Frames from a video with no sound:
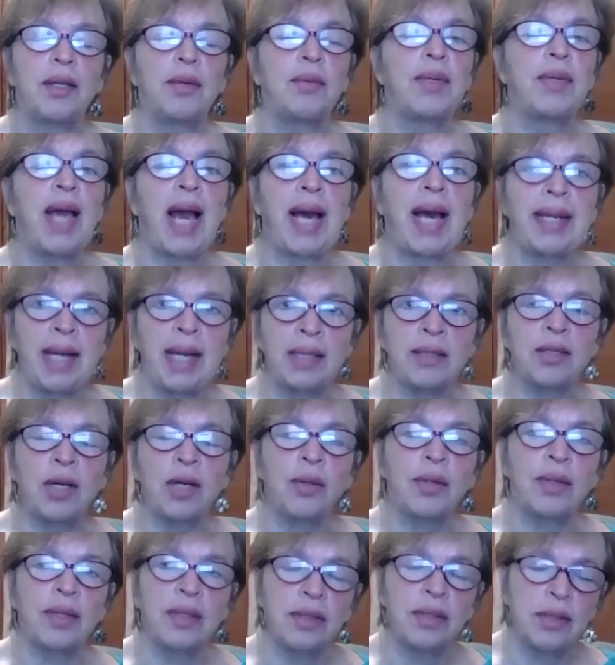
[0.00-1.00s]
You cannot
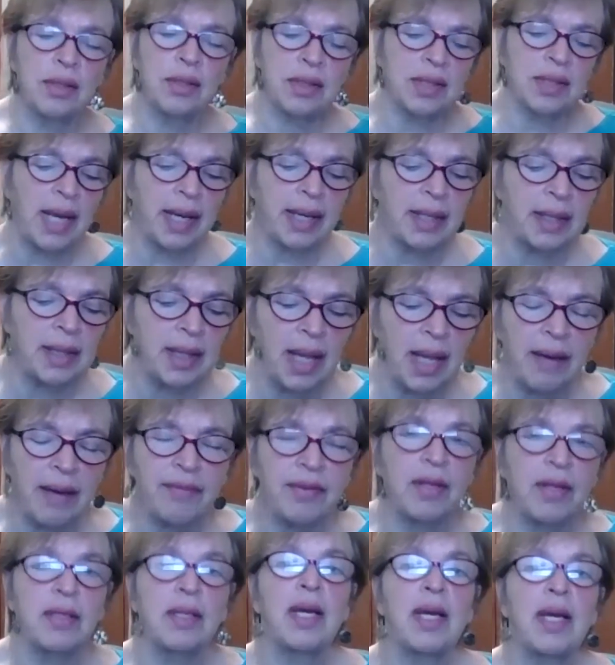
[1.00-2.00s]
go to the second
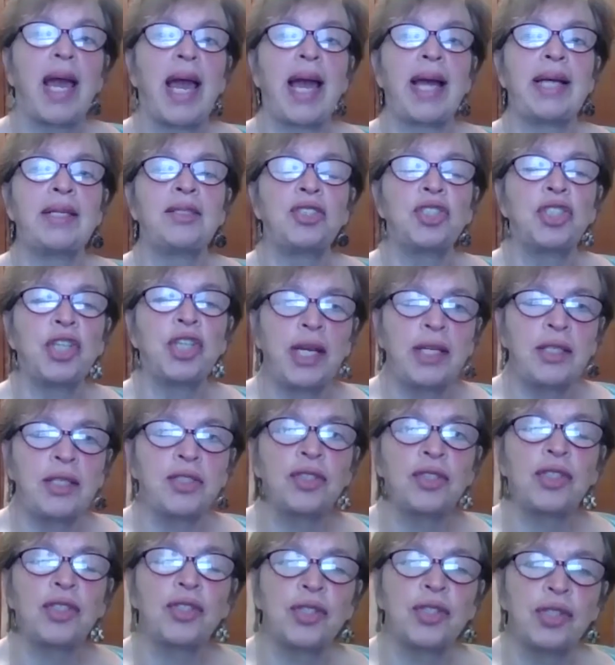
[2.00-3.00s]
level and
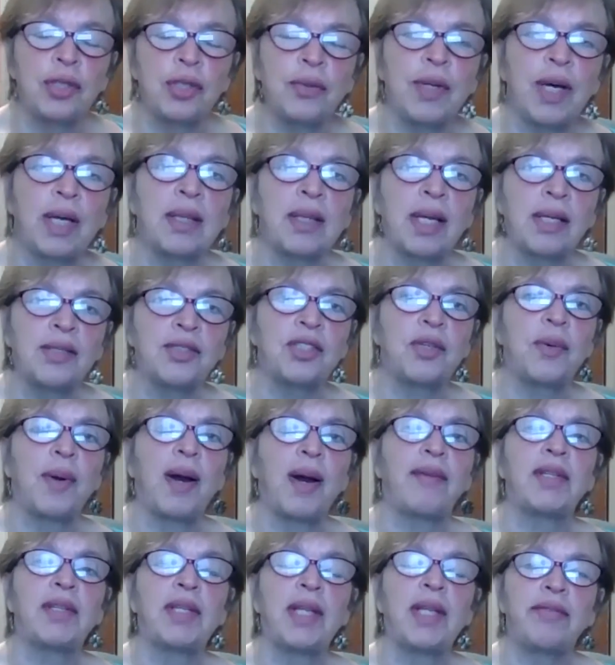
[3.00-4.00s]
change the suit unless you
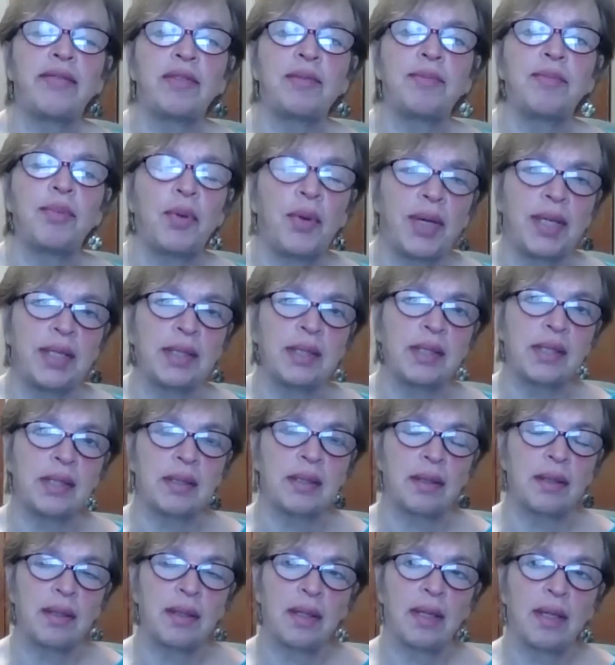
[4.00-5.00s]
have 11
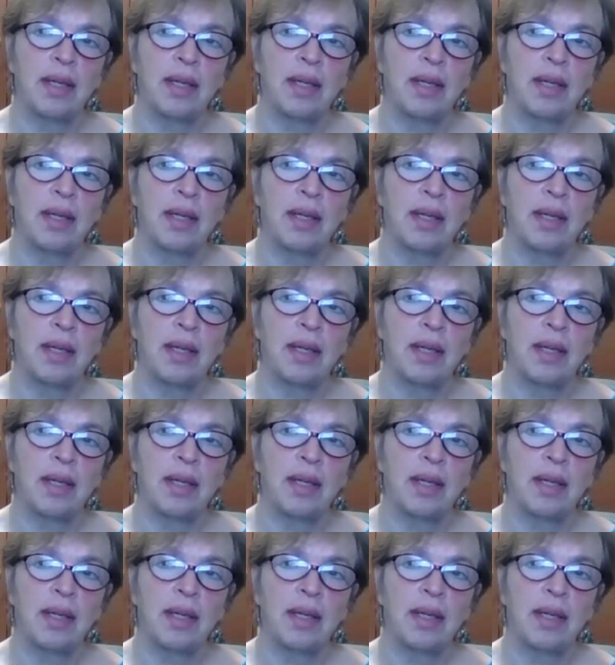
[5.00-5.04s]
points.